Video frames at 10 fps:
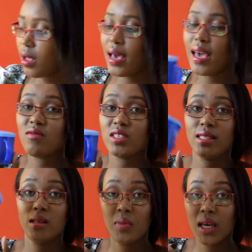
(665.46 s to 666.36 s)
I have a
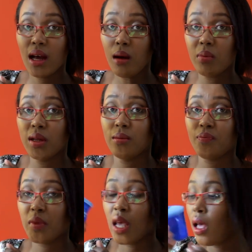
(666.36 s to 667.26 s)
sippy cup.
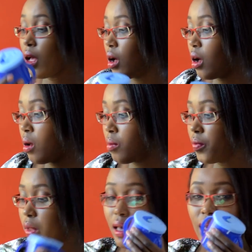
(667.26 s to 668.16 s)

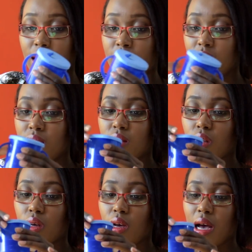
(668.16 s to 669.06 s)
Um, this
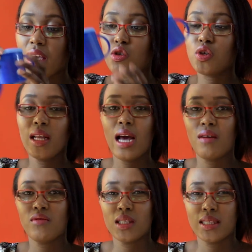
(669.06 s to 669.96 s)
I usually
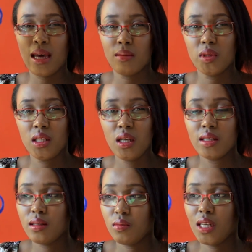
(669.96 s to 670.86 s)
have this empty.
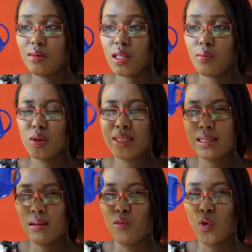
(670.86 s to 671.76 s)
Sometimes I put
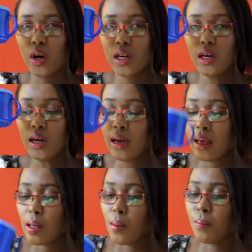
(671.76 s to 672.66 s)
some water,
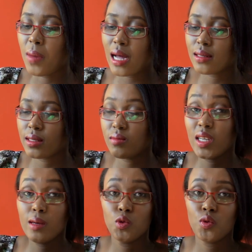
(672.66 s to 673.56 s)
but
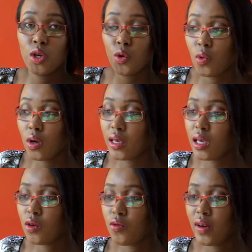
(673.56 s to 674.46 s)
sometimes when you're
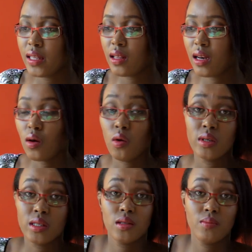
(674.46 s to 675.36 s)
walking you find that, oh,
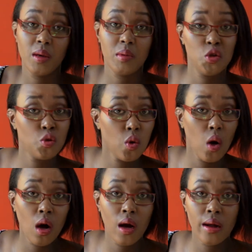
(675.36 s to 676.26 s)
it's maybe too
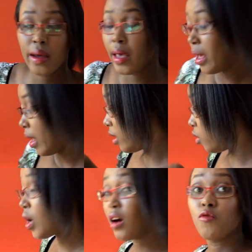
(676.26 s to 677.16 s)
hot and
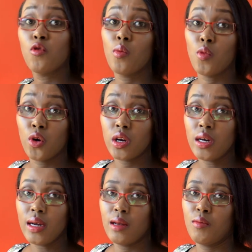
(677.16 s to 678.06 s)
you have warm
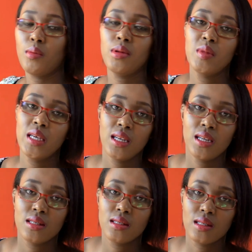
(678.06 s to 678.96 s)
water, and probably he
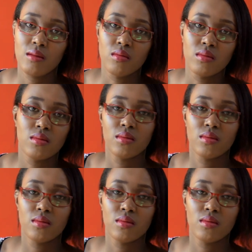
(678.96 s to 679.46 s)
needs some